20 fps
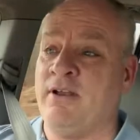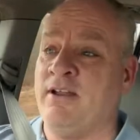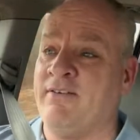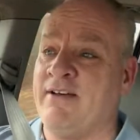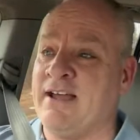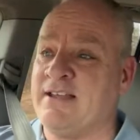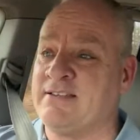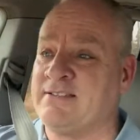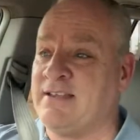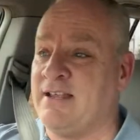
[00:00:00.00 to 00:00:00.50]

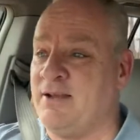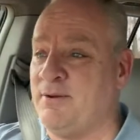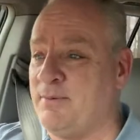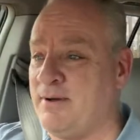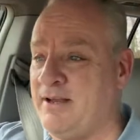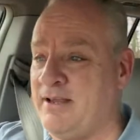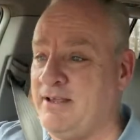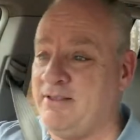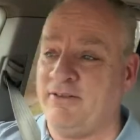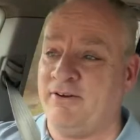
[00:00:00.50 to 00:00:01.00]
I wouldn't have
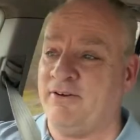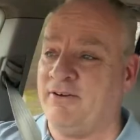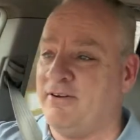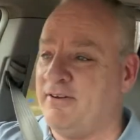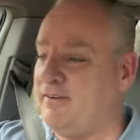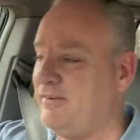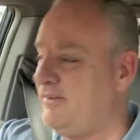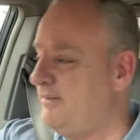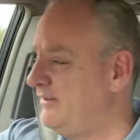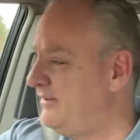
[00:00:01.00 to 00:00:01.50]
asked anybody
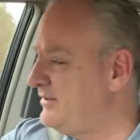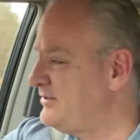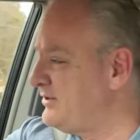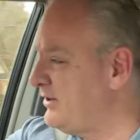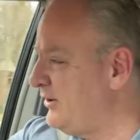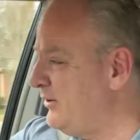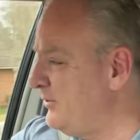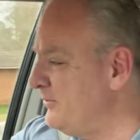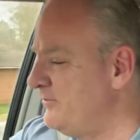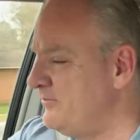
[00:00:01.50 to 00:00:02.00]
either.
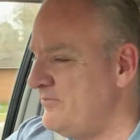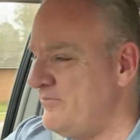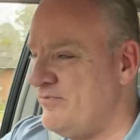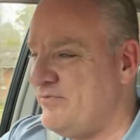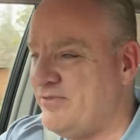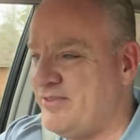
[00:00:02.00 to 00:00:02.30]
So